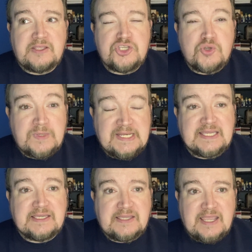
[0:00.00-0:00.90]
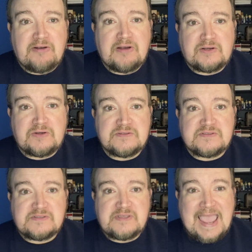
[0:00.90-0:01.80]
unique
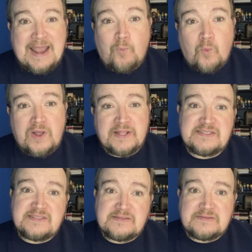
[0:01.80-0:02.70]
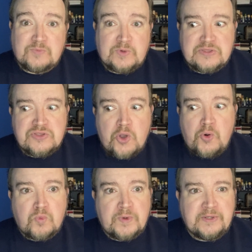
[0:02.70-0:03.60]
characters at once with no
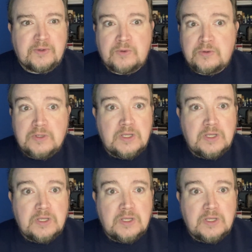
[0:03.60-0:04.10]
real